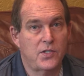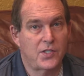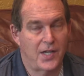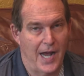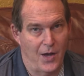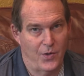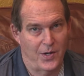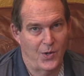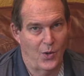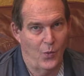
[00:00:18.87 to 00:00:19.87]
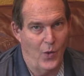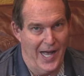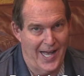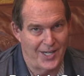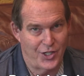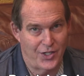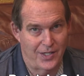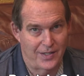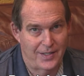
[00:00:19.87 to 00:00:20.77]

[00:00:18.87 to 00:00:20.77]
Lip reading: scouted or watched.